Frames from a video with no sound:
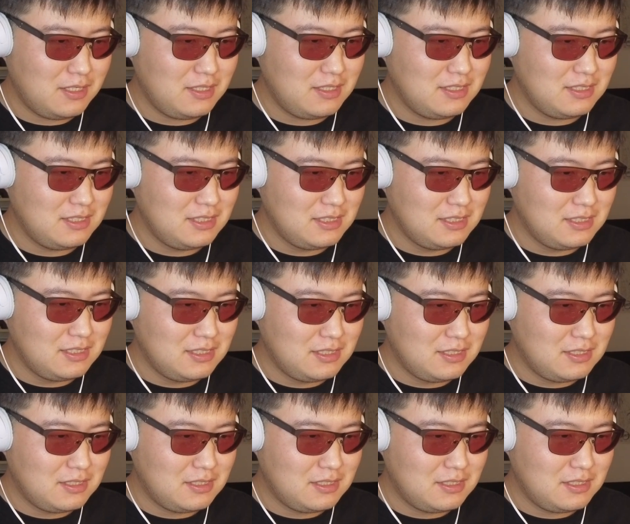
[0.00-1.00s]

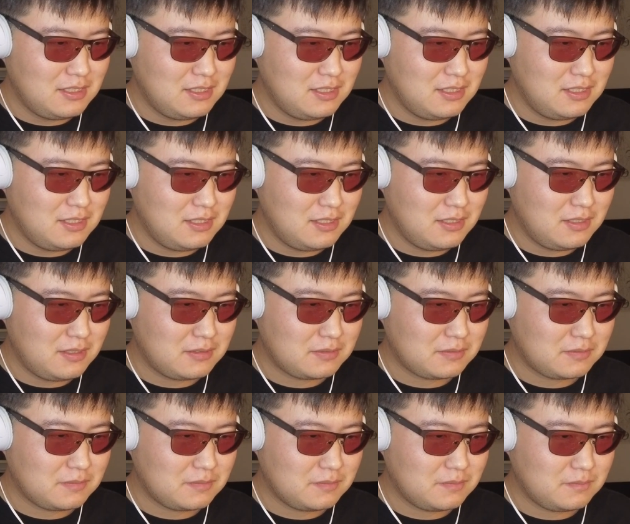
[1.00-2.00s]

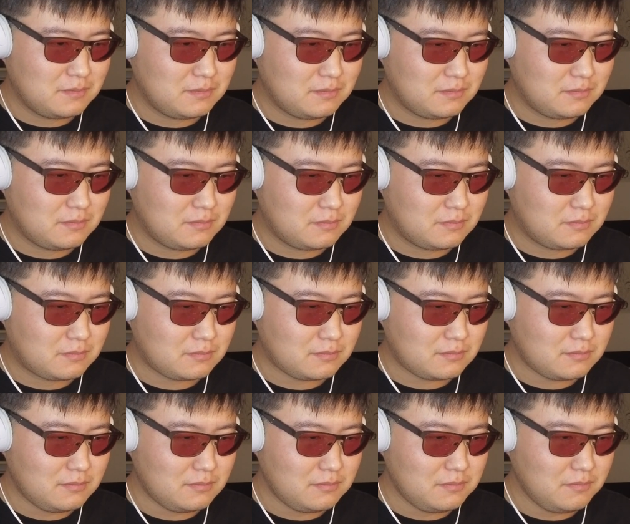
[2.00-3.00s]

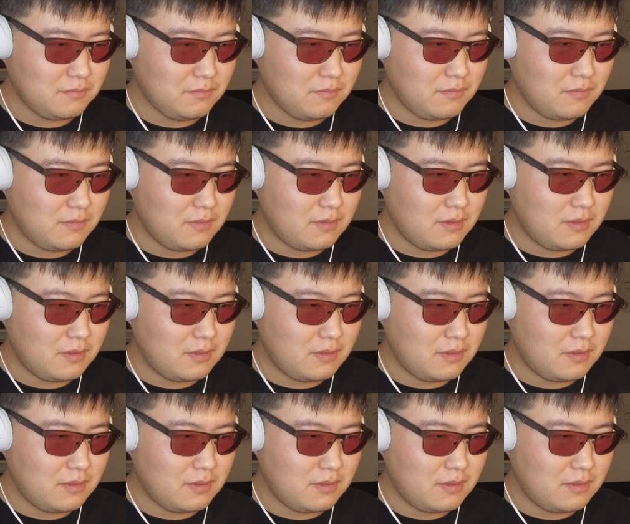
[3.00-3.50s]
[no speech]